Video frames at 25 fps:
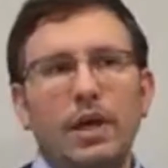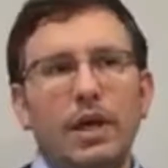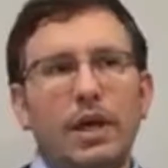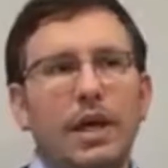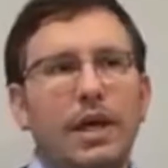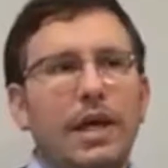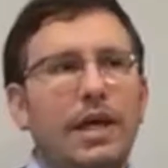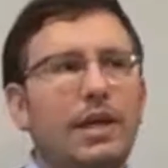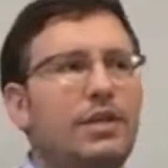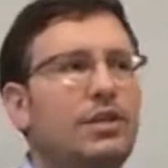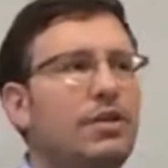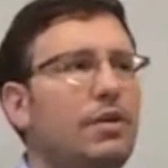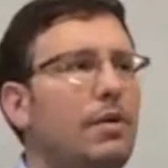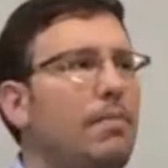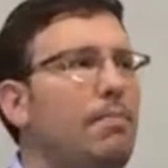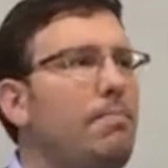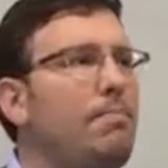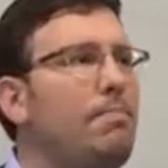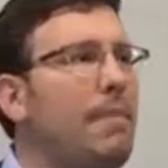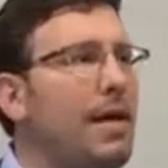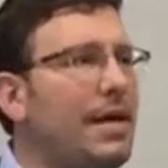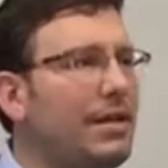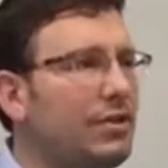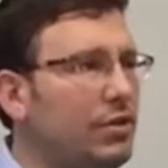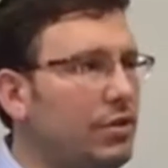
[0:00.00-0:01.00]
It's a
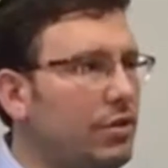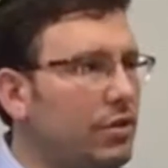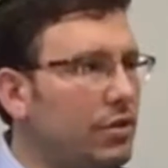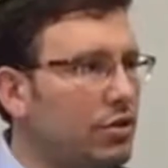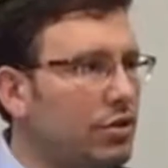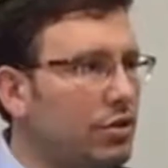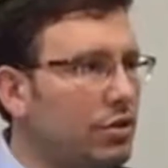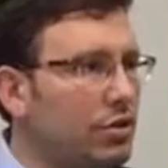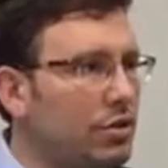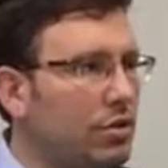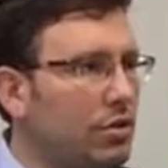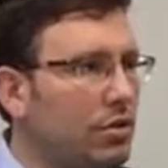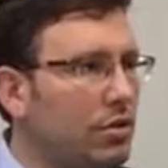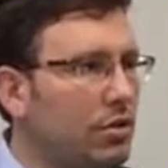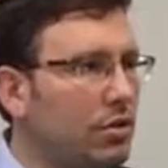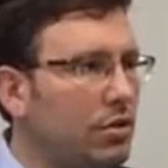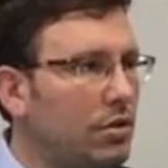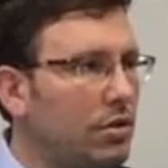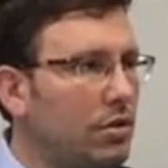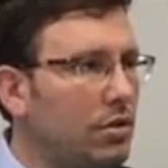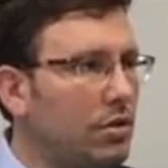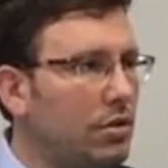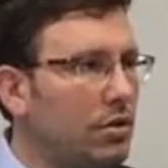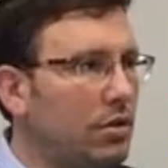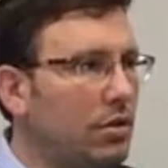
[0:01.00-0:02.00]
message.
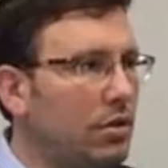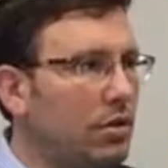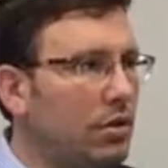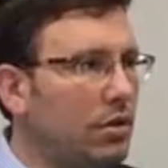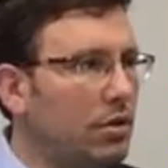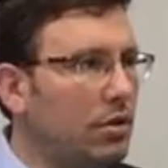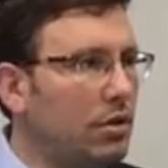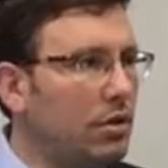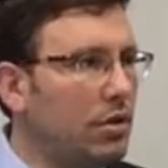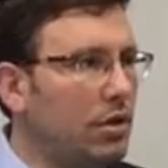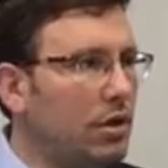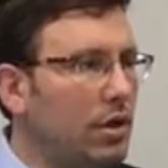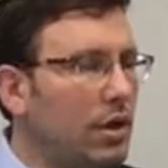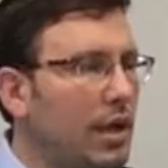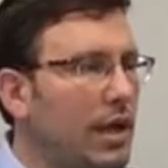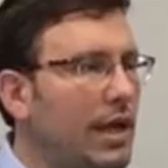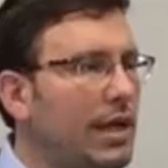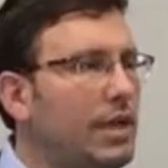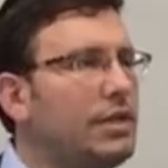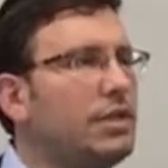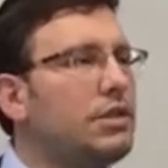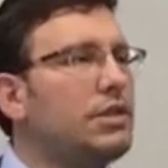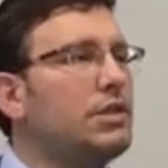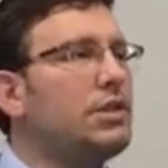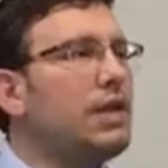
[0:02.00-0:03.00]

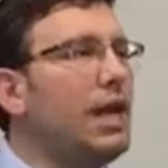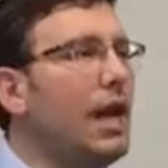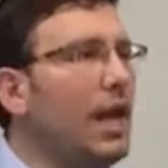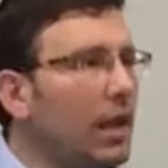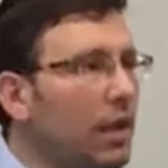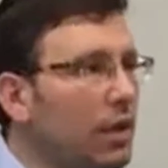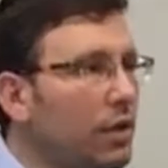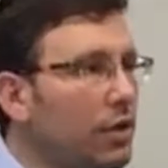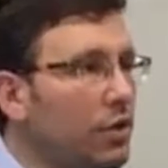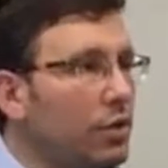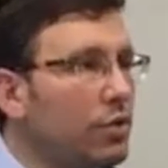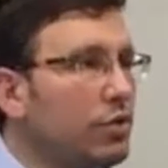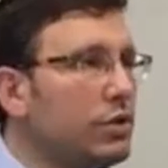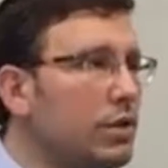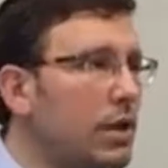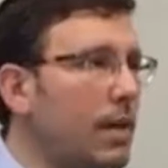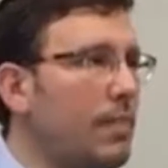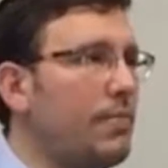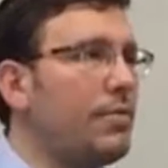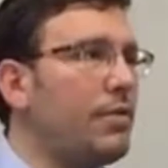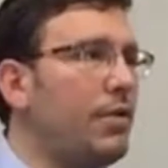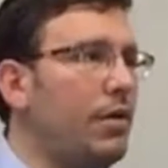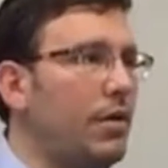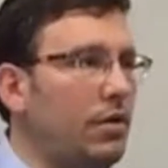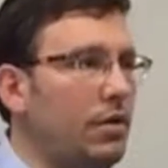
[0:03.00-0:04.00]
It's telling you
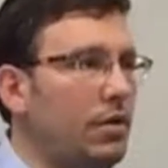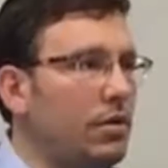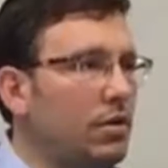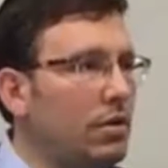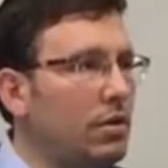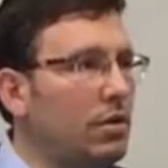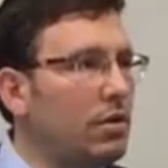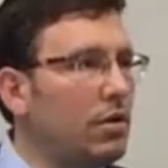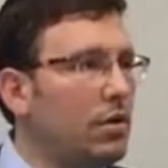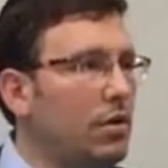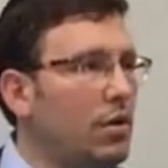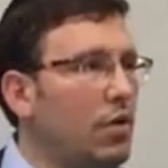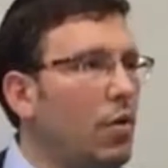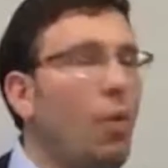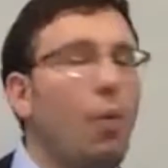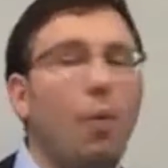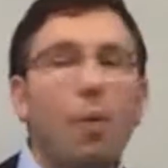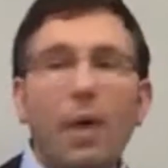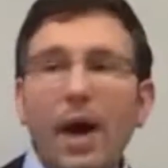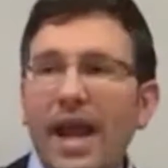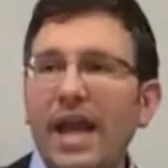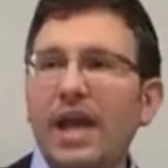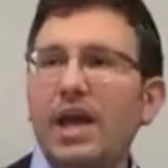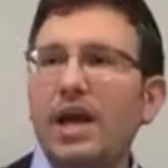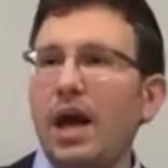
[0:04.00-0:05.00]
something.
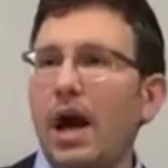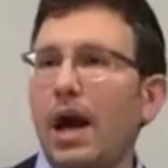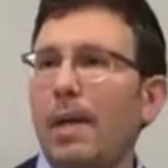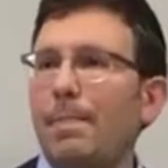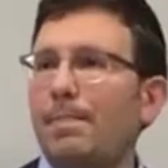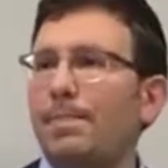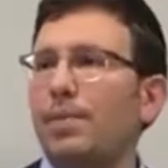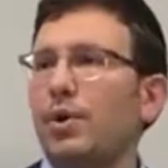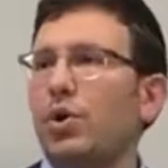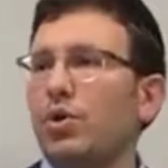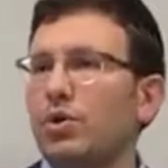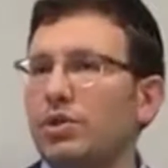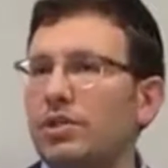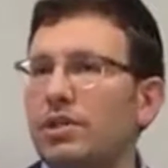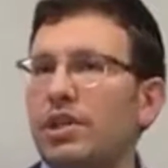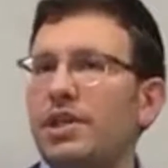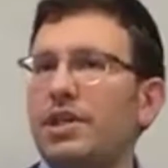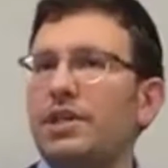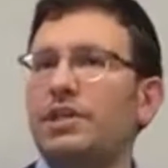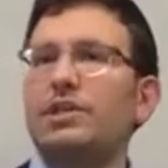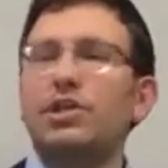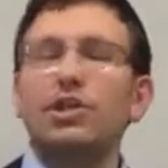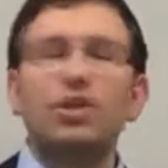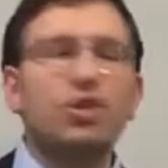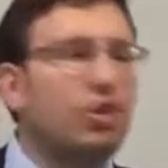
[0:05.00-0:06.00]
Wake up, because
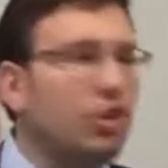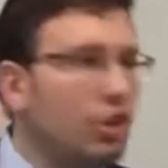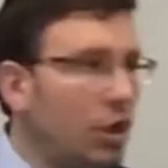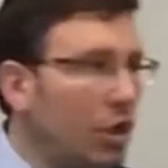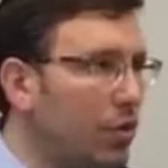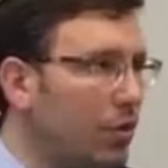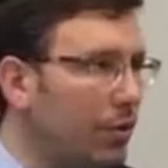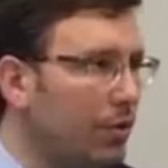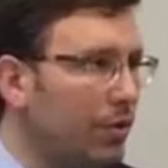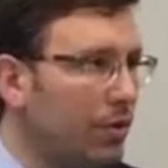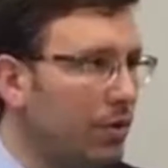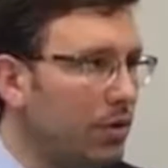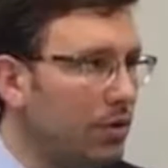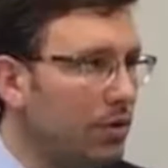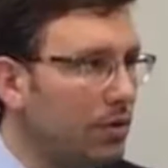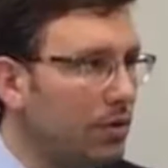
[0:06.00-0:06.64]
this is you.